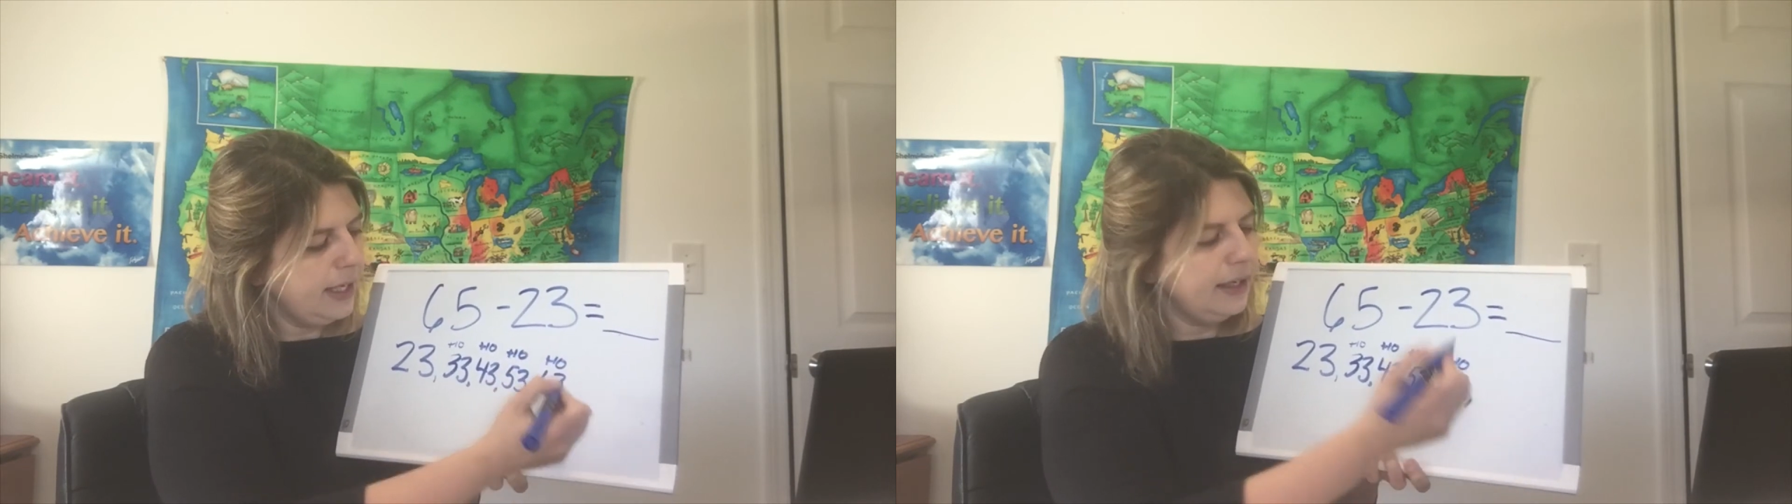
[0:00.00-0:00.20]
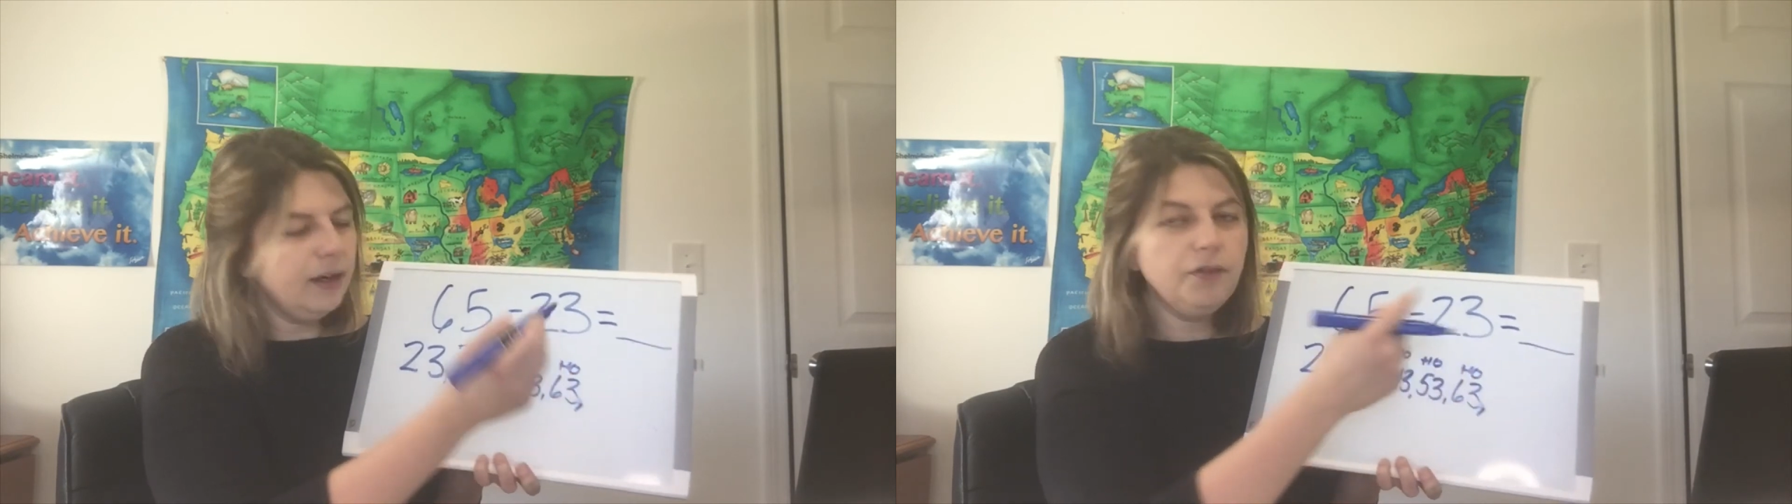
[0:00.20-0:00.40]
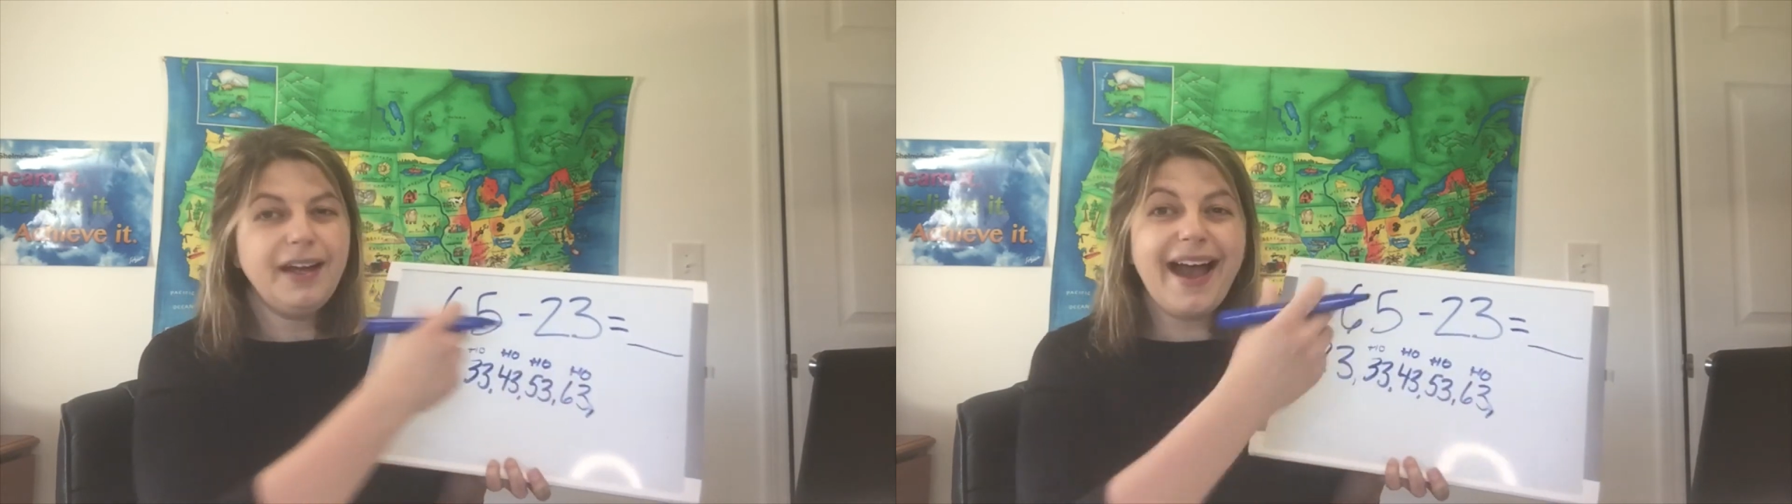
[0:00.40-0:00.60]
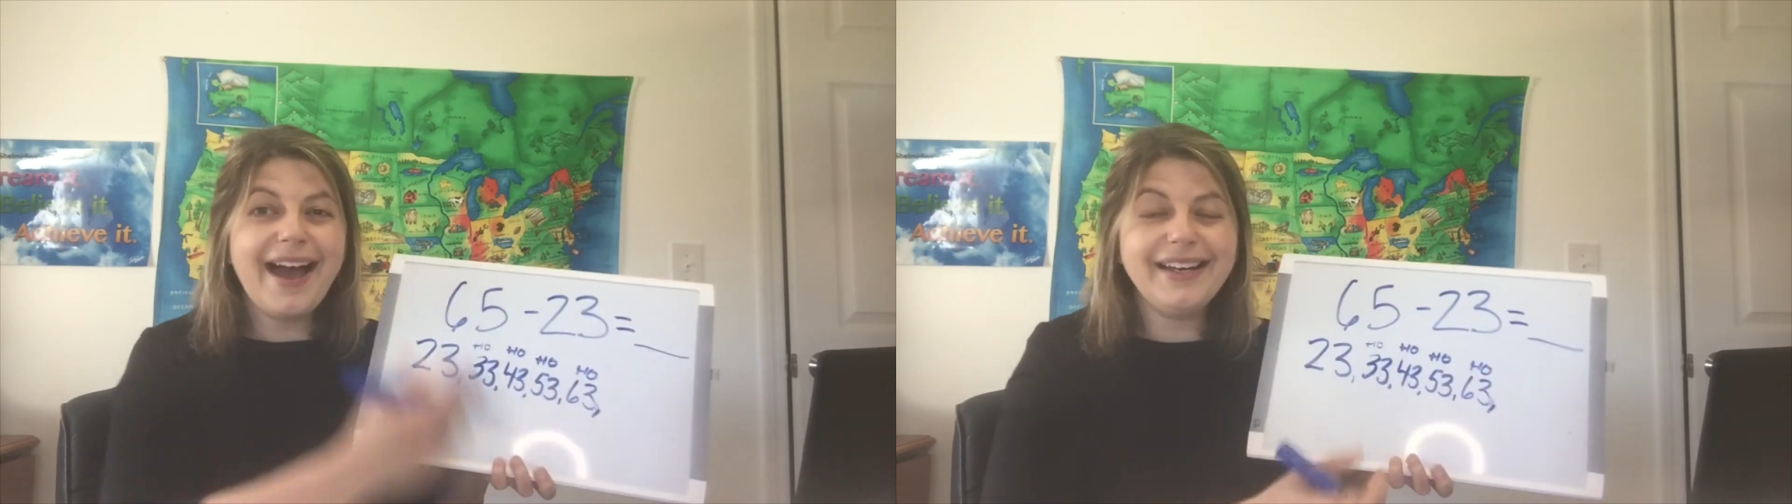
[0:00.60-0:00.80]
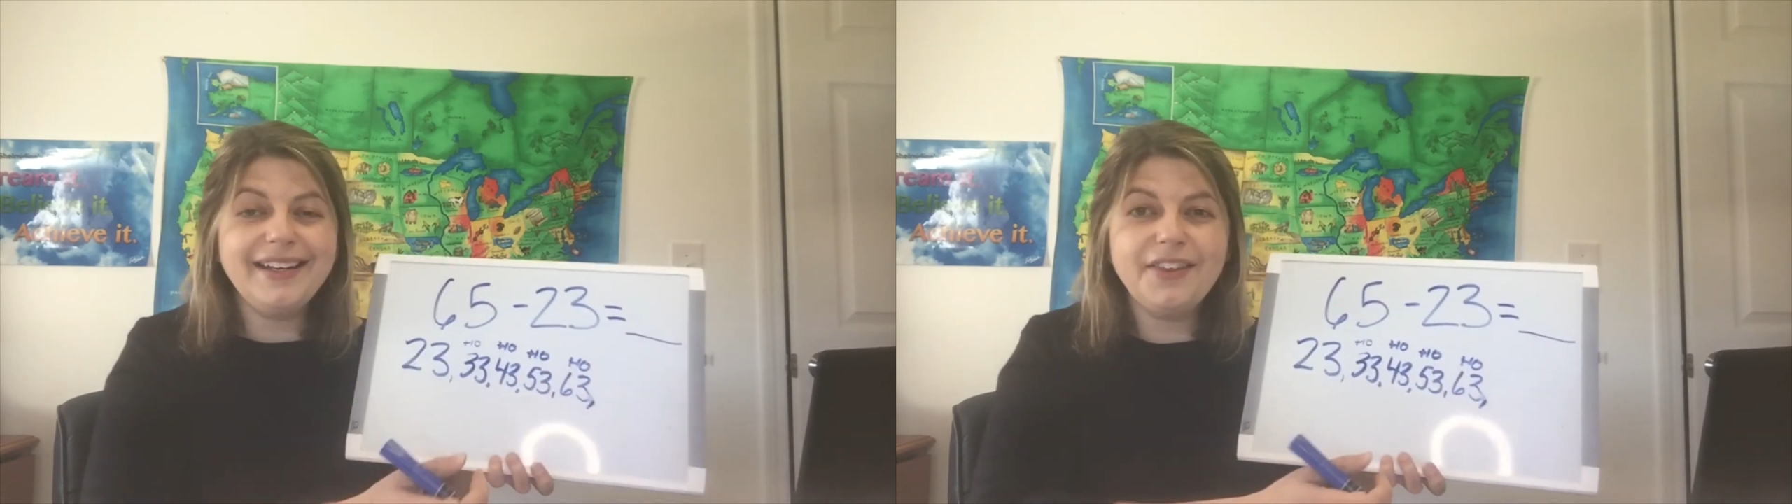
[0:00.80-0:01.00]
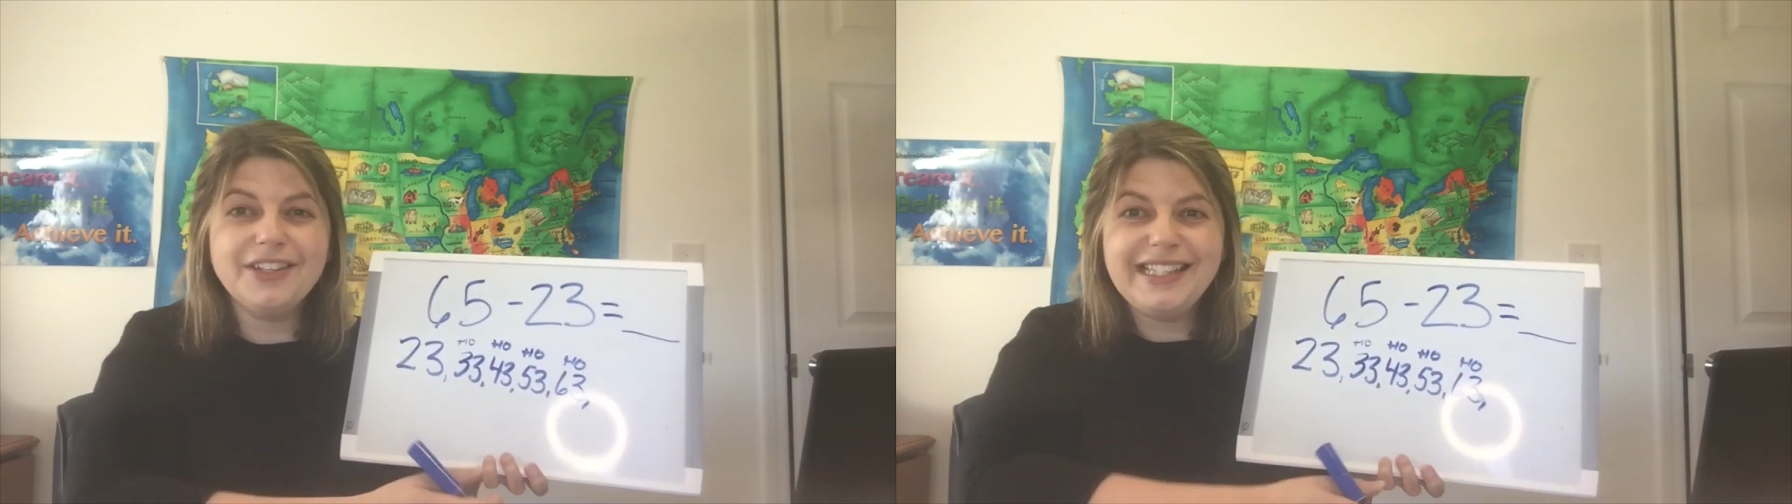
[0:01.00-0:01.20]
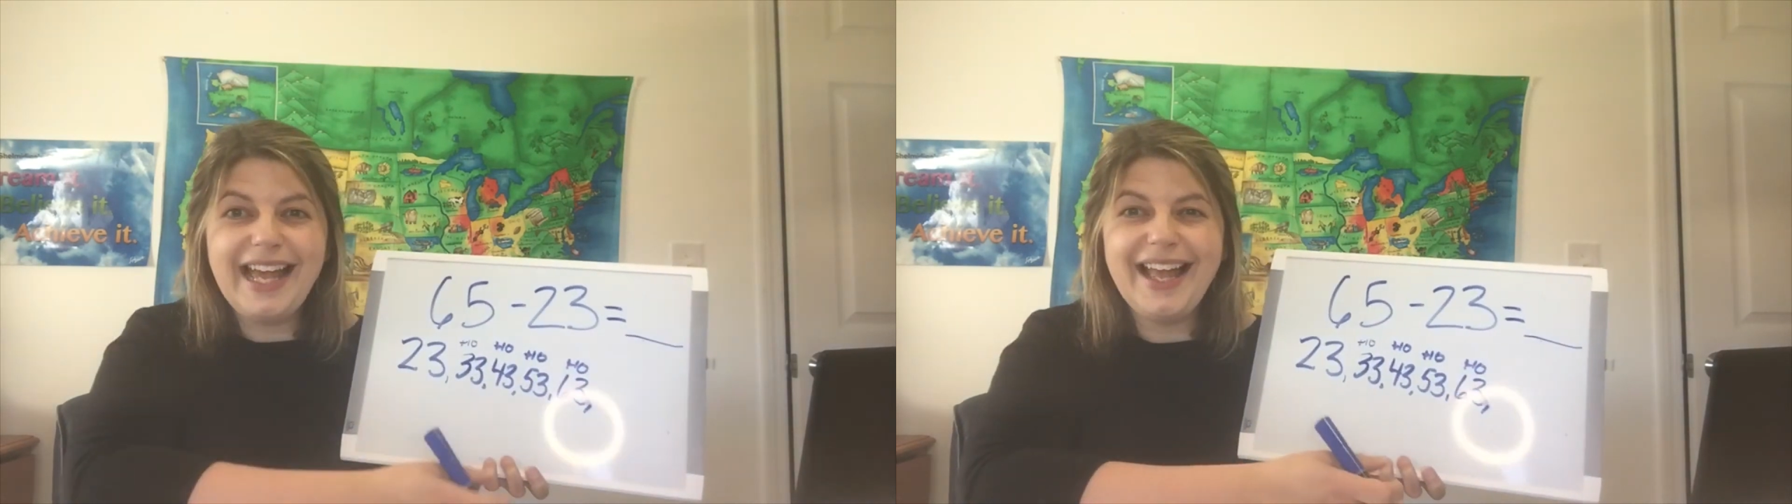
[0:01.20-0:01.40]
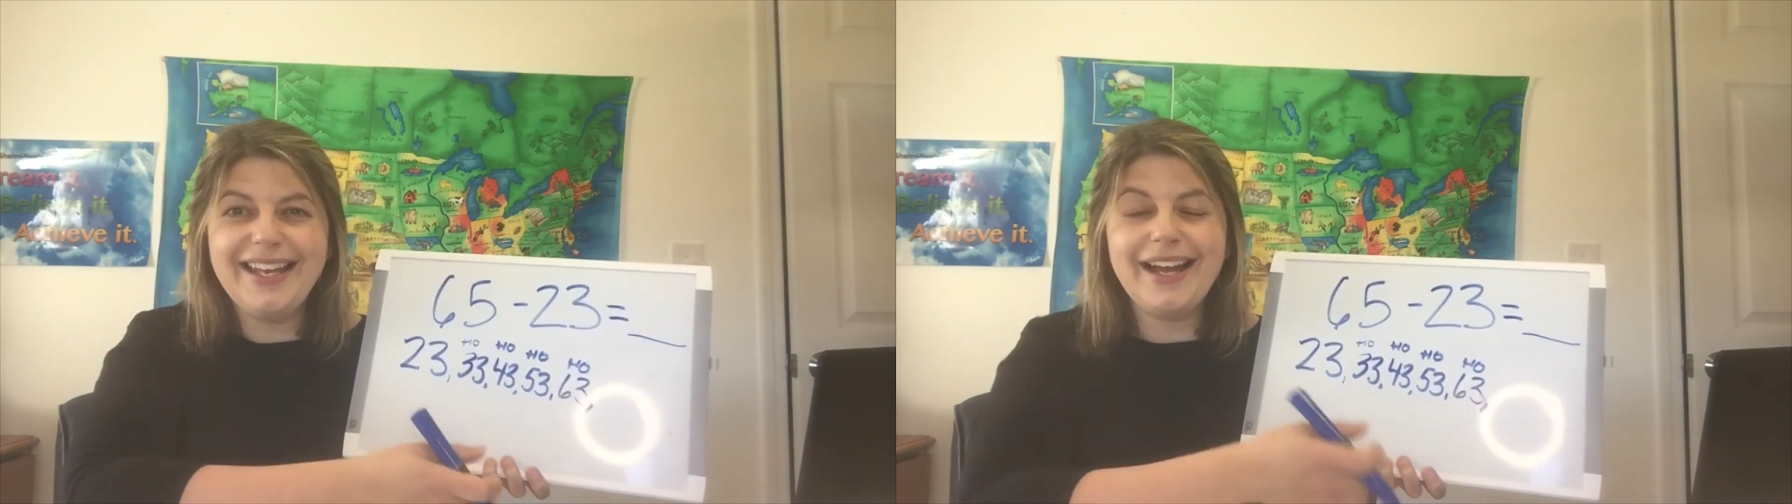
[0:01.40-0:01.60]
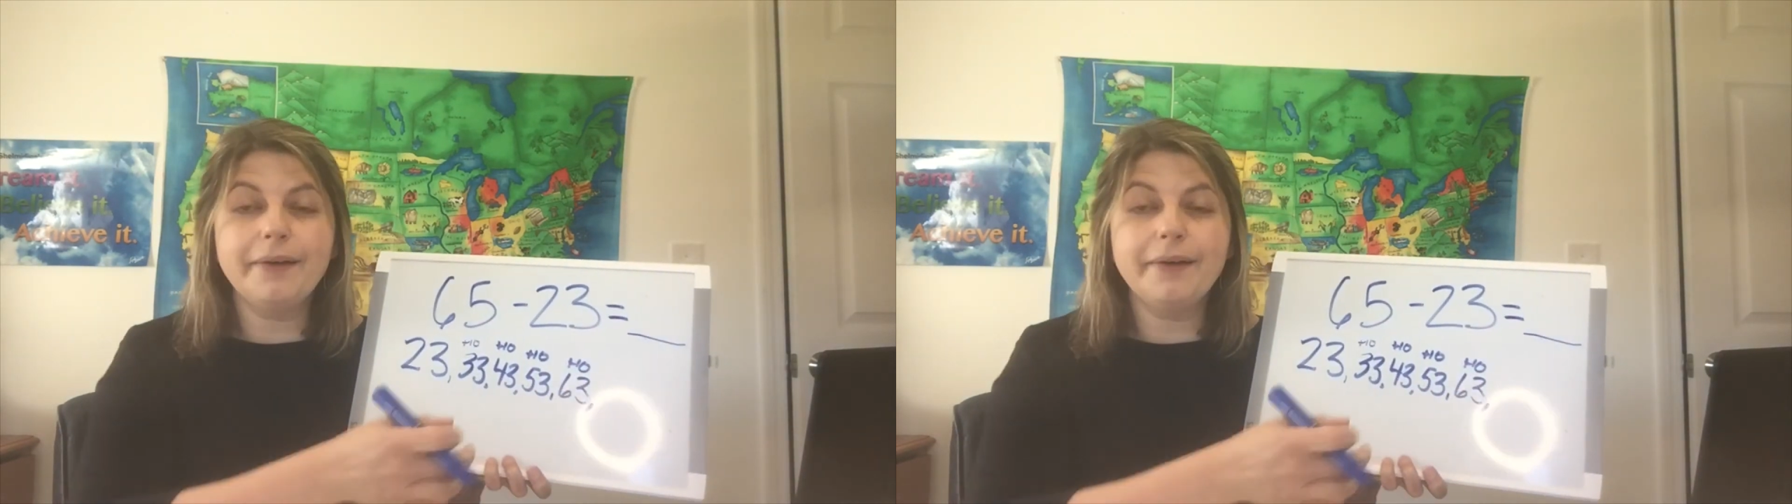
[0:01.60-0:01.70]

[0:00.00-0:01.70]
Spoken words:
Now if I add another 10,